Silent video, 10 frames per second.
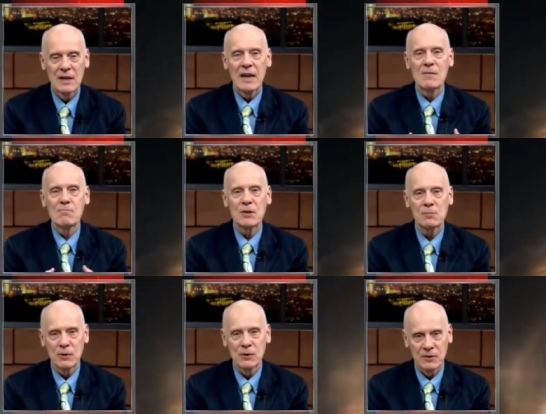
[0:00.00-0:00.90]
and
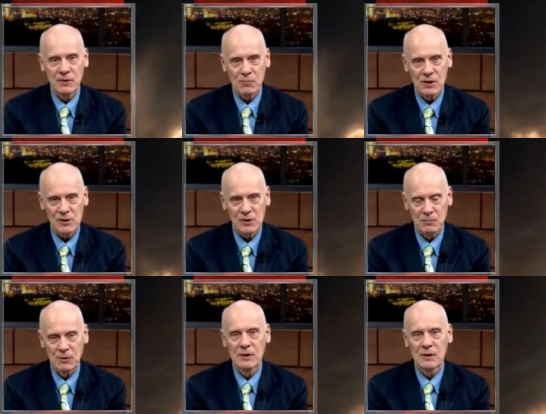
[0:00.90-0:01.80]
best proven
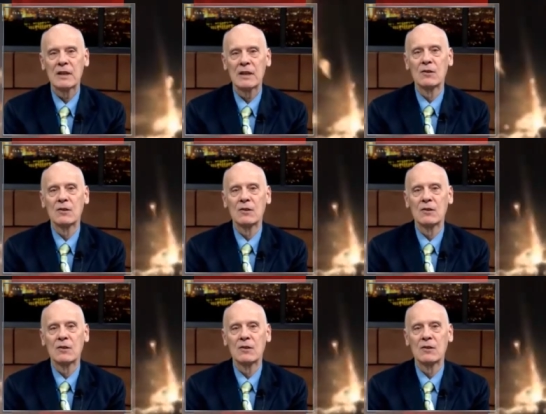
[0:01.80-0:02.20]
principle in